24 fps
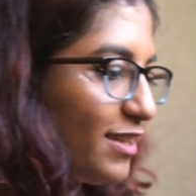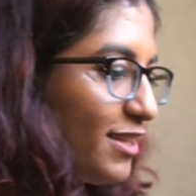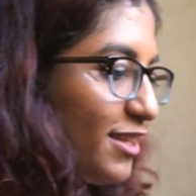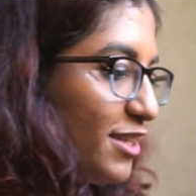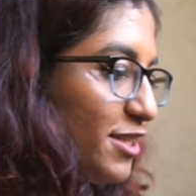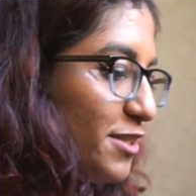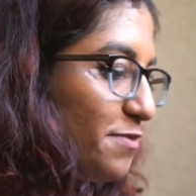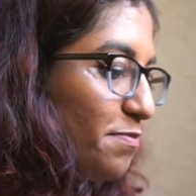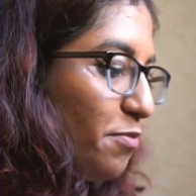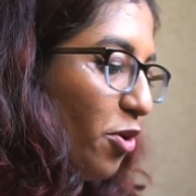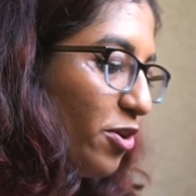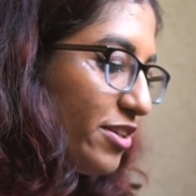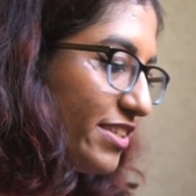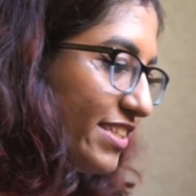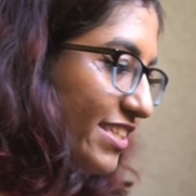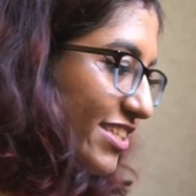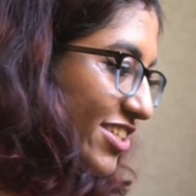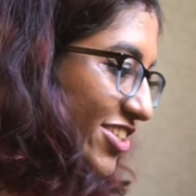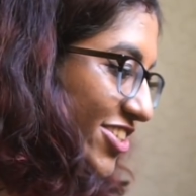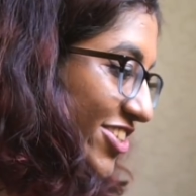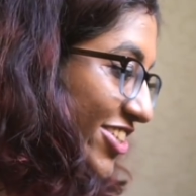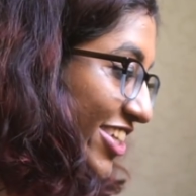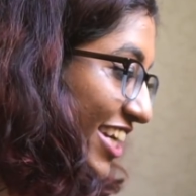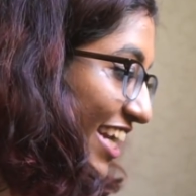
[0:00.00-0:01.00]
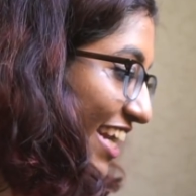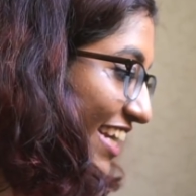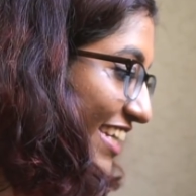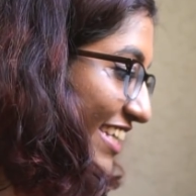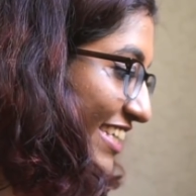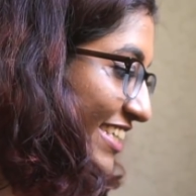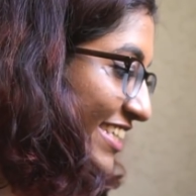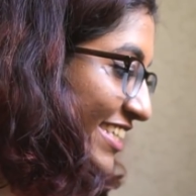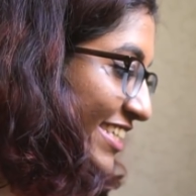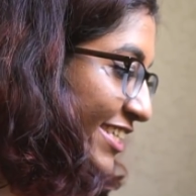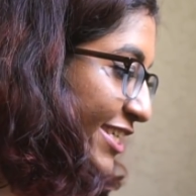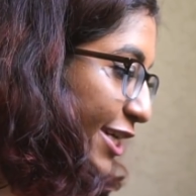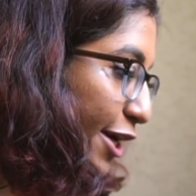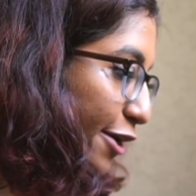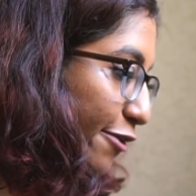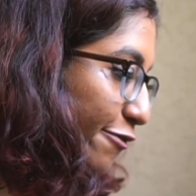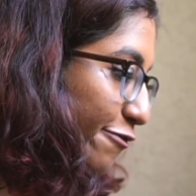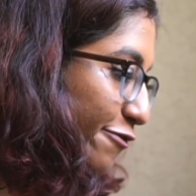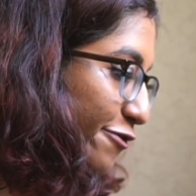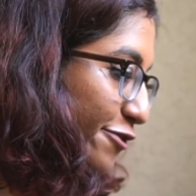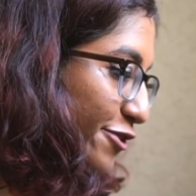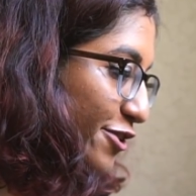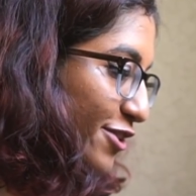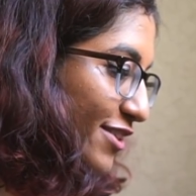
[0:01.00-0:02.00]
this box is really
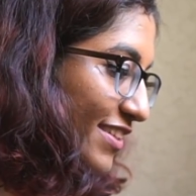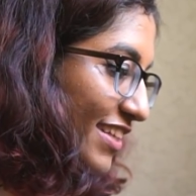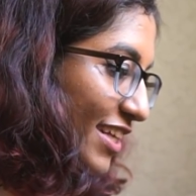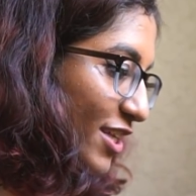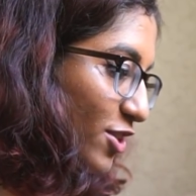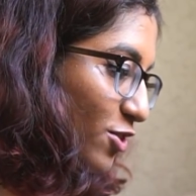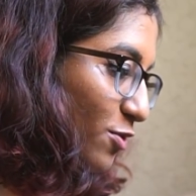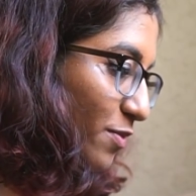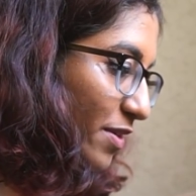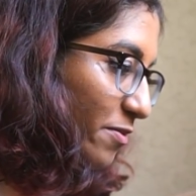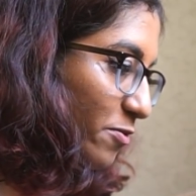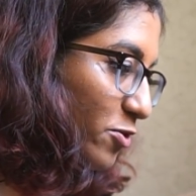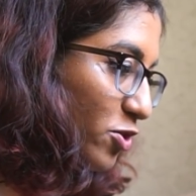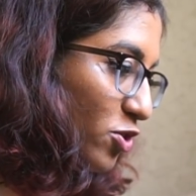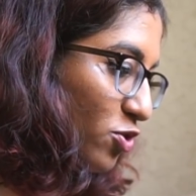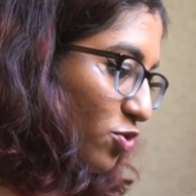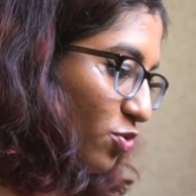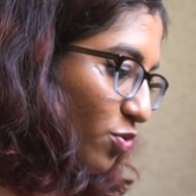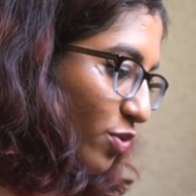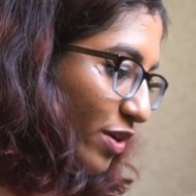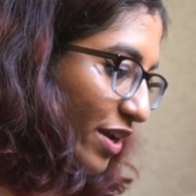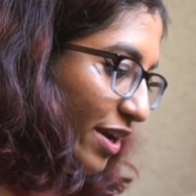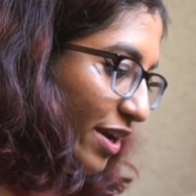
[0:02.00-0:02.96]
stuffed. That's why it was so